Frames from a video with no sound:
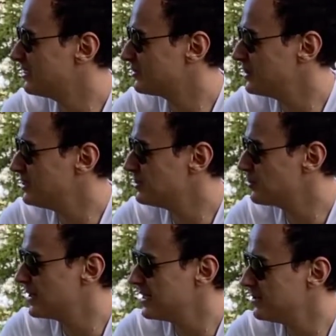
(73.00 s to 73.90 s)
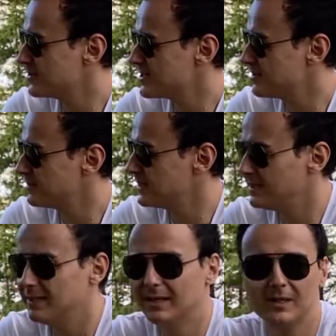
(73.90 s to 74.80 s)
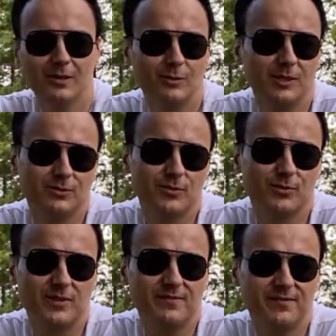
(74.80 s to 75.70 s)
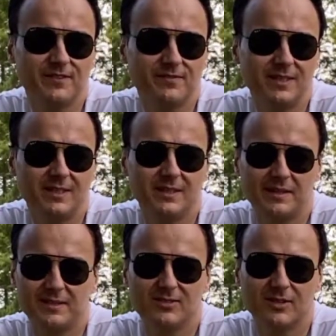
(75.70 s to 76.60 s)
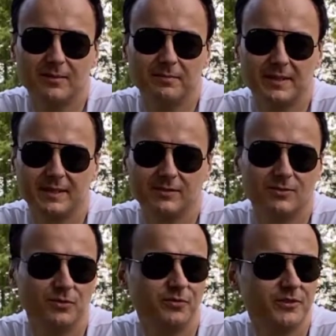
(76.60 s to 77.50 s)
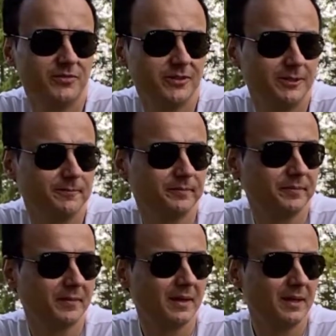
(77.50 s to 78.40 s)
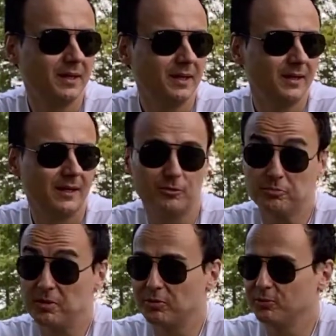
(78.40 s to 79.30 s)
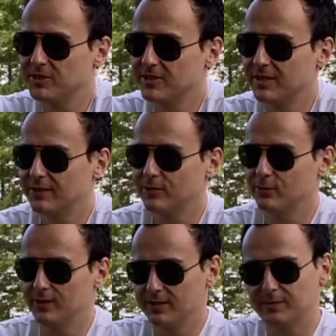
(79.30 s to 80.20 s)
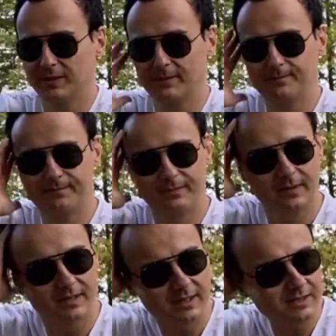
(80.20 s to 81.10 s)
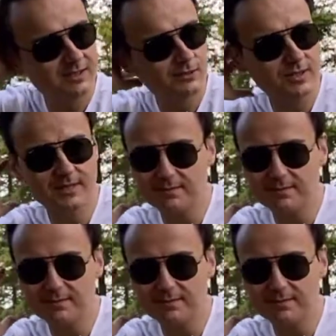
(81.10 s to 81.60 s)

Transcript: 320 or something, went to 350 and it dumped like 250. I don't remember which ticker it was, but uh, this was a